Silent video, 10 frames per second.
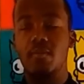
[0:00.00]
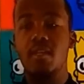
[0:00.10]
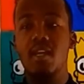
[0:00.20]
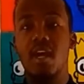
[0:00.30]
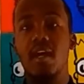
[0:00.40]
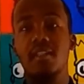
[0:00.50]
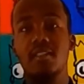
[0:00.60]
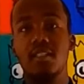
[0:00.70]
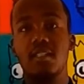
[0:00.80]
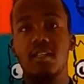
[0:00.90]
me,
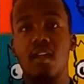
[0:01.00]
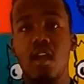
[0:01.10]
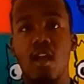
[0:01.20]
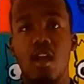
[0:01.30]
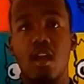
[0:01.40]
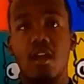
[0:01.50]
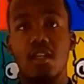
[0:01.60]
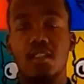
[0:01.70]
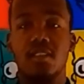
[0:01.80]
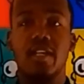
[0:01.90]
honestly,
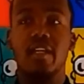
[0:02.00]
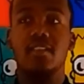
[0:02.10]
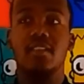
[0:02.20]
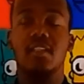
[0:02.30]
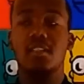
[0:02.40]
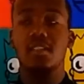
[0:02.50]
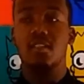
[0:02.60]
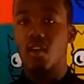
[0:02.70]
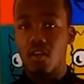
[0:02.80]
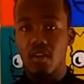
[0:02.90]
sex
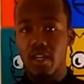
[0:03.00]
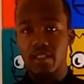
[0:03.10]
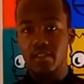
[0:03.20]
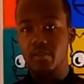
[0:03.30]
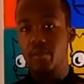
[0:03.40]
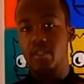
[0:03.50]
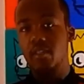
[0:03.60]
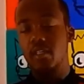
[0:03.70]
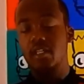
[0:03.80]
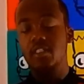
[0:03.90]
isn't all that to me.
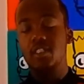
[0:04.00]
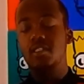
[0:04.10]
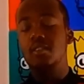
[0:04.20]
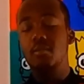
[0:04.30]
Like, just